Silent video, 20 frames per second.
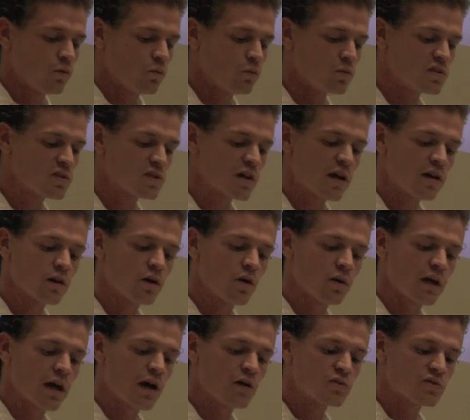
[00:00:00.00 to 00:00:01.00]
We started
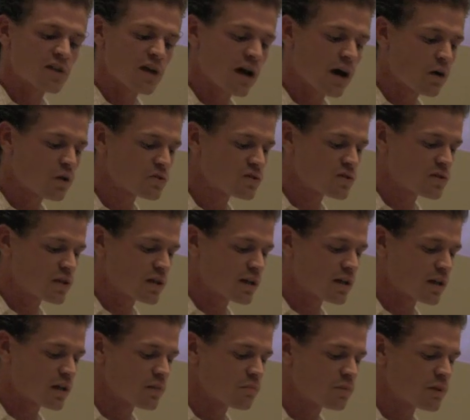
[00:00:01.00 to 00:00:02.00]
going house to house,
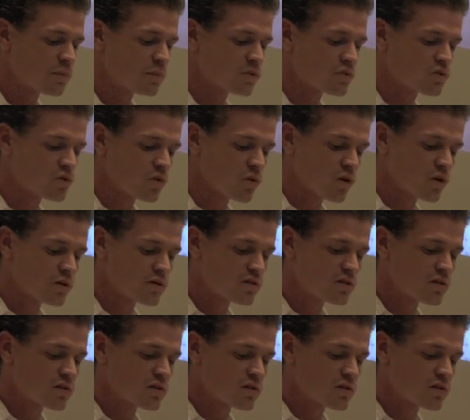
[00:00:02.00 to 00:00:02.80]
kicking in people's doors,